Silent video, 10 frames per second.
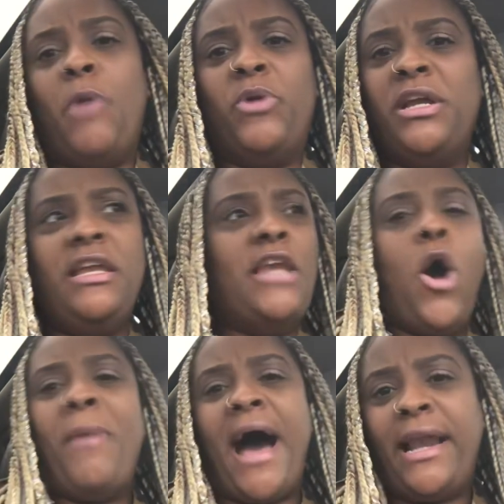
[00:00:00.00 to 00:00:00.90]
really
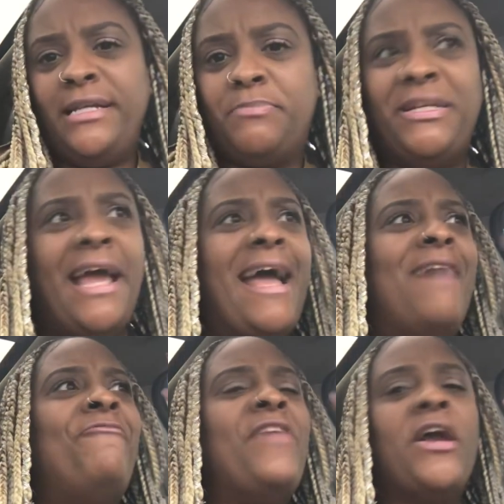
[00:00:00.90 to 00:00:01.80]
nobodies, but they
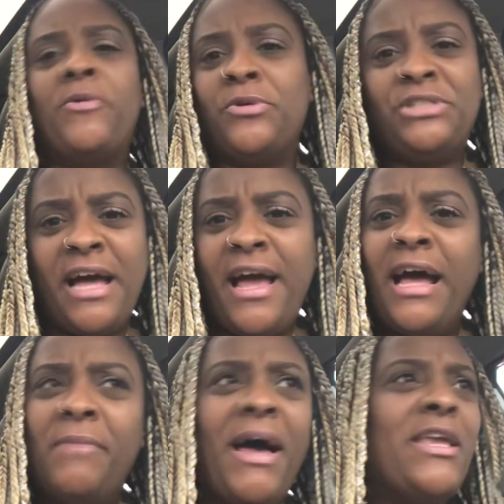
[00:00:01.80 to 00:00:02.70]
got federal
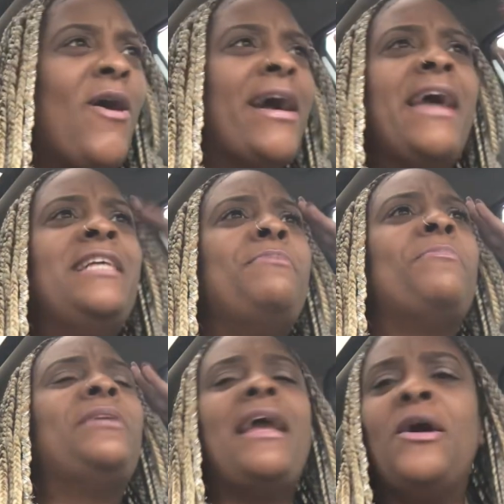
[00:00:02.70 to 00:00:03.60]
time. Like, y'all gave these
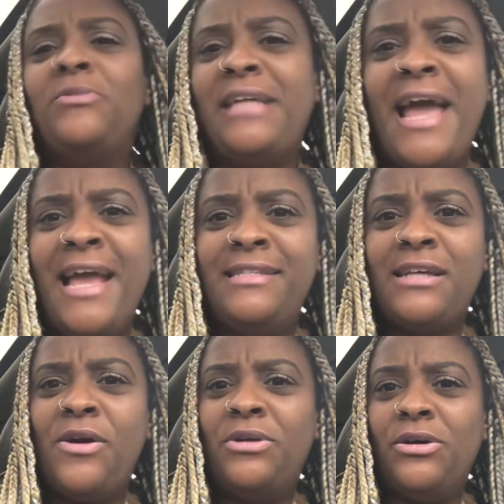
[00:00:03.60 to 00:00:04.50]
people, they ain't
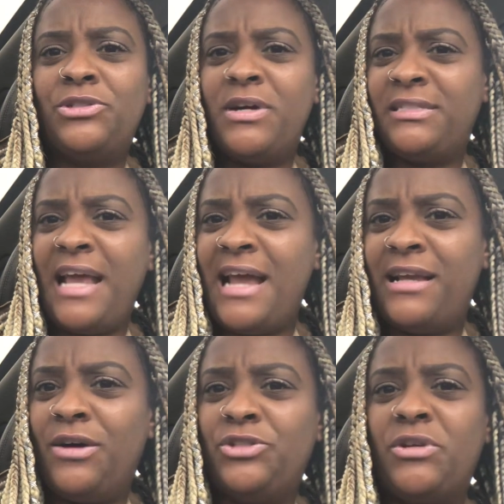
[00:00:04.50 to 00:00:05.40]
sold no drugs, they
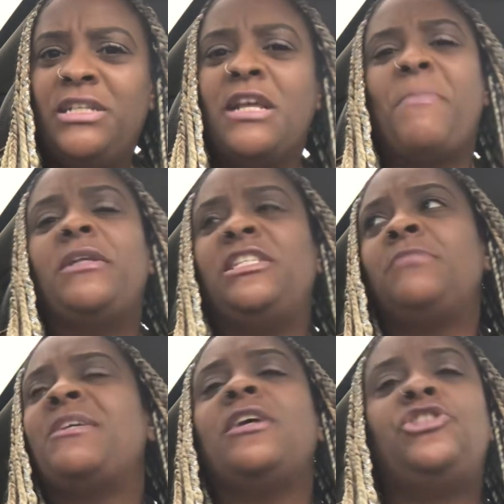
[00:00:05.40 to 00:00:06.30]
not no drug dealers, but
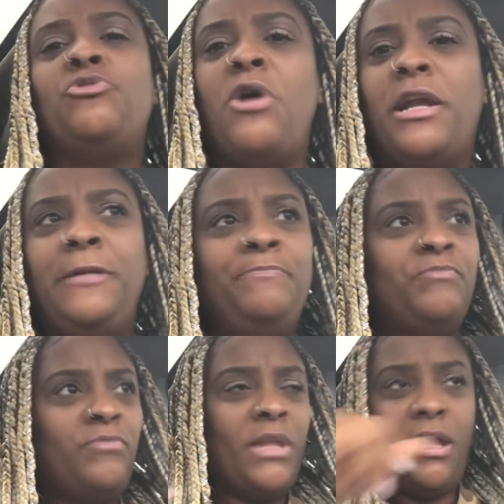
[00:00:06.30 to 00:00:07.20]
just because you wanted
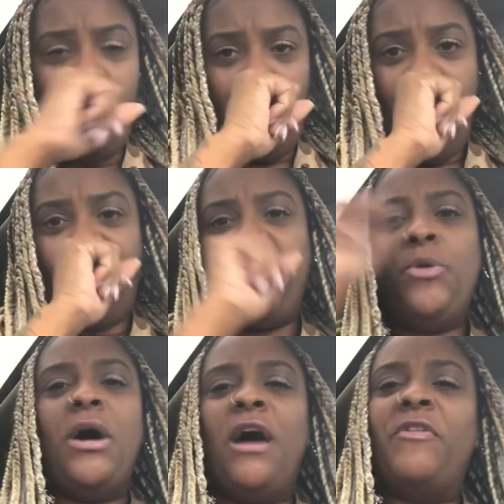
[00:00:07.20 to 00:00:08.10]
a
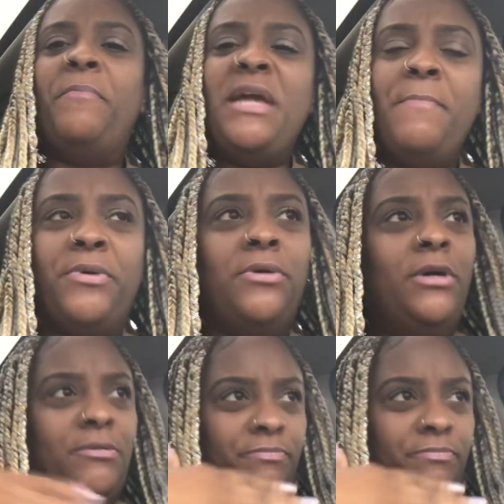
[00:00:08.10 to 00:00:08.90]
few other people,